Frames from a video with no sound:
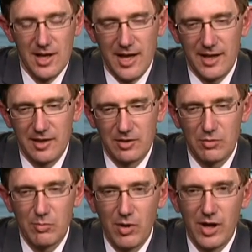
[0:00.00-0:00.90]
and then
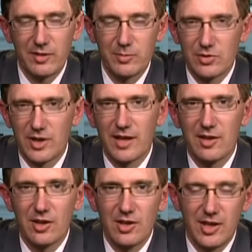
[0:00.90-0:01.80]
combine them
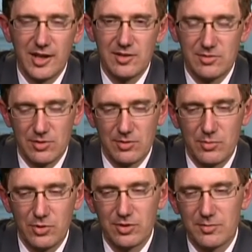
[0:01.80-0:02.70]
together into a
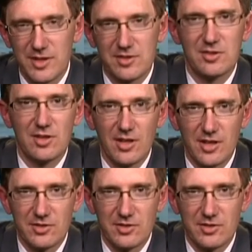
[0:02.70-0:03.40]
multi-messenger